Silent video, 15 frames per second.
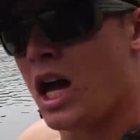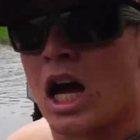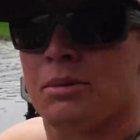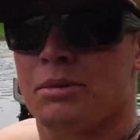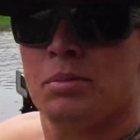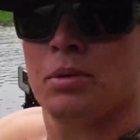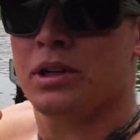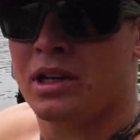I'm
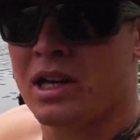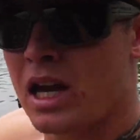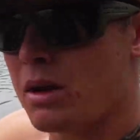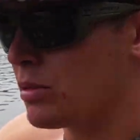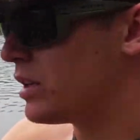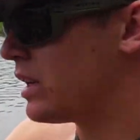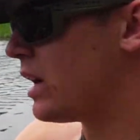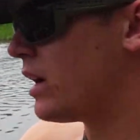going to put the
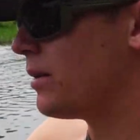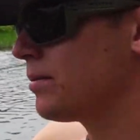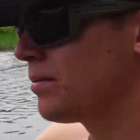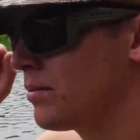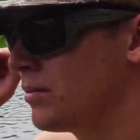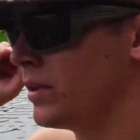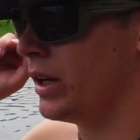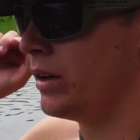camera down
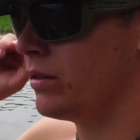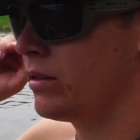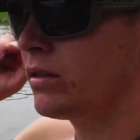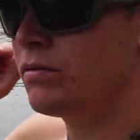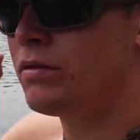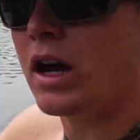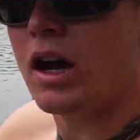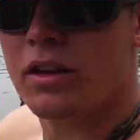and
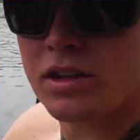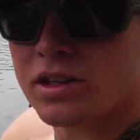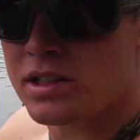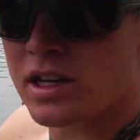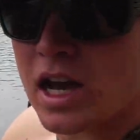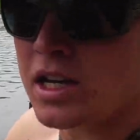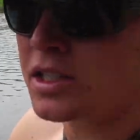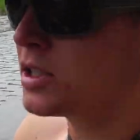follow these
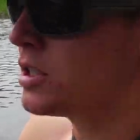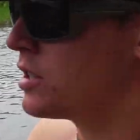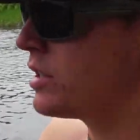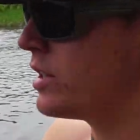guys to the